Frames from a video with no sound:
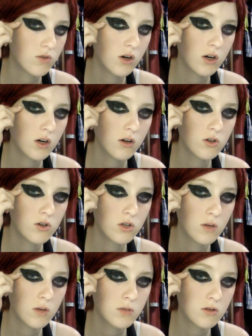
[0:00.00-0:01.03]
It usually
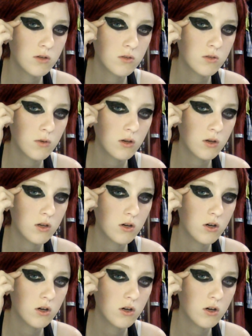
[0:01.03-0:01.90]
comes out to about here